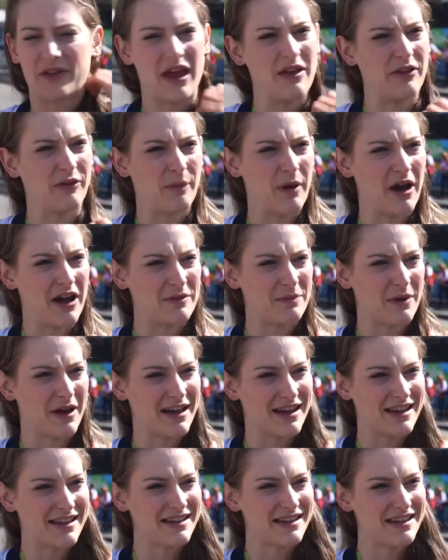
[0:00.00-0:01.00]
get inspired
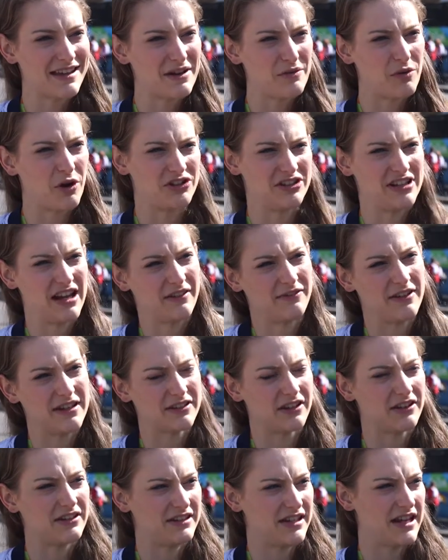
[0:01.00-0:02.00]
by watching
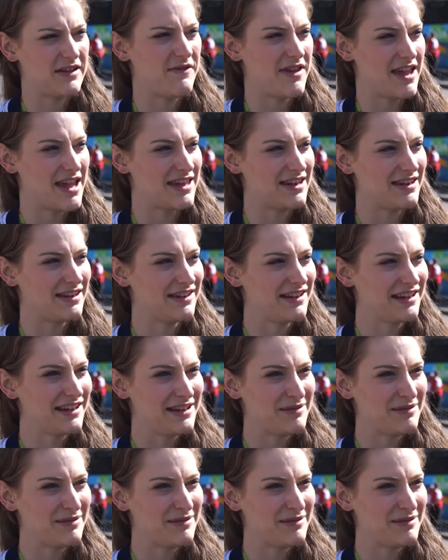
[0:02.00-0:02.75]
athletes on the TV, and